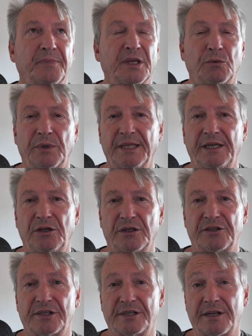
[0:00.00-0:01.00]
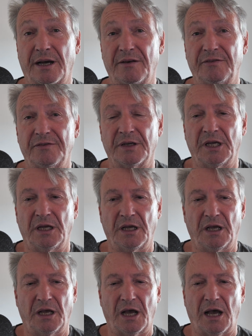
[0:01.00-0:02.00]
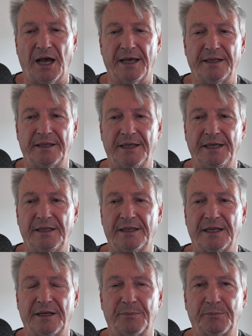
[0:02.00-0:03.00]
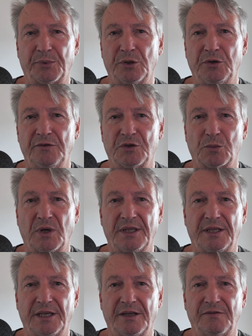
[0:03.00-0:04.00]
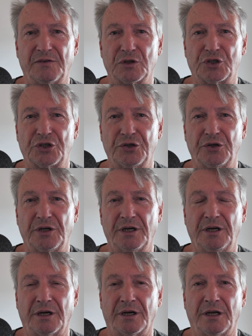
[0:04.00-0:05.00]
really good stuff. I think that it proves one thing for sure.